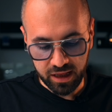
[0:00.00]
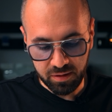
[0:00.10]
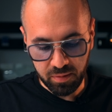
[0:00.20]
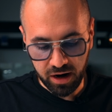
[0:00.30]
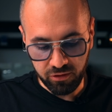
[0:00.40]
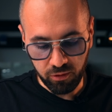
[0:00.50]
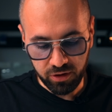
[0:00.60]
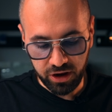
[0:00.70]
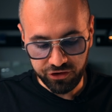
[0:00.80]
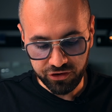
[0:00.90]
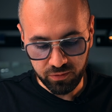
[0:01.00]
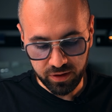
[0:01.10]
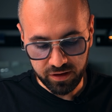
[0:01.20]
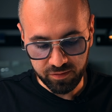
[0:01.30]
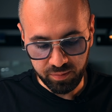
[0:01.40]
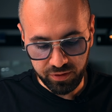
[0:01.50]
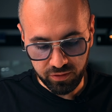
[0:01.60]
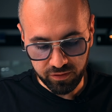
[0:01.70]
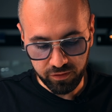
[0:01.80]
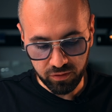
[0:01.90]
in my rotation with this
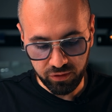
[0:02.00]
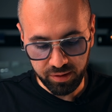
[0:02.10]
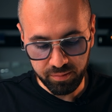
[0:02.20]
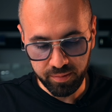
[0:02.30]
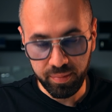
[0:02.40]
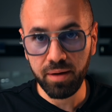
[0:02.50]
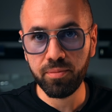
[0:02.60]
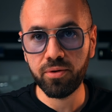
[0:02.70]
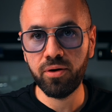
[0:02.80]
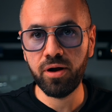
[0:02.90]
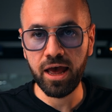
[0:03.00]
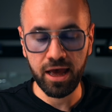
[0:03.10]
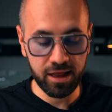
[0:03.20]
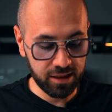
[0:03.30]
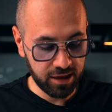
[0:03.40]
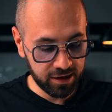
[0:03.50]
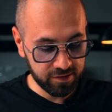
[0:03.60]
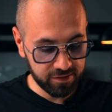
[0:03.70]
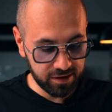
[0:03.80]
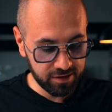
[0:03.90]
beautiful cream paper and
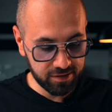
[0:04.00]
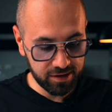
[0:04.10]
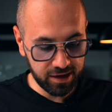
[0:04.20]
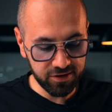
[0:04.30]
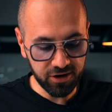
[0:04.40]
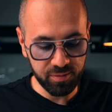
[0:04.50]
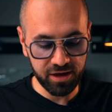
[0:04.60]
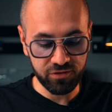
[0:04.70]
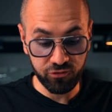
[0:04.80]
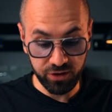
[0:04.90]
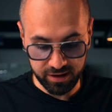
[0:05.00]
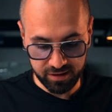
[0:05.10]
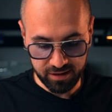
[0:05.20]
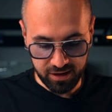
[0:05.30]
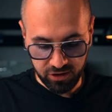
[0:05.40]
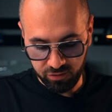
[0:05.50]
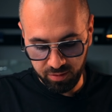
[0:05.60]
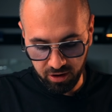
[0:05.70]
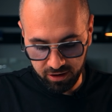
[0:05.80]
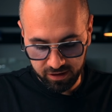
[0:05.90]
it's, it's, it's gonna be a treat to
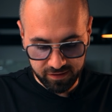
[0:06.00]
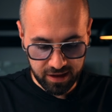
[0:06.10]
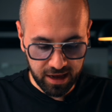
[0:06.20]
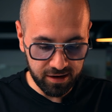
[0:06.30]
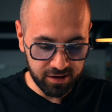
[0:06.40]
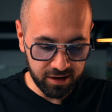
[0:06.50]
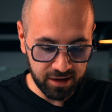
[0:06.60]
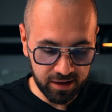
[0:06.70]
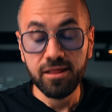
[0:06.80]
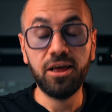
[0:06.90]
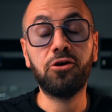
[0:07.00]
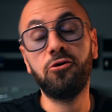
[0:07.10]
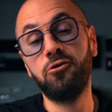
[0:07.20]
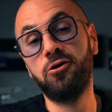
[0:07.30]
be honest and uh, thank you,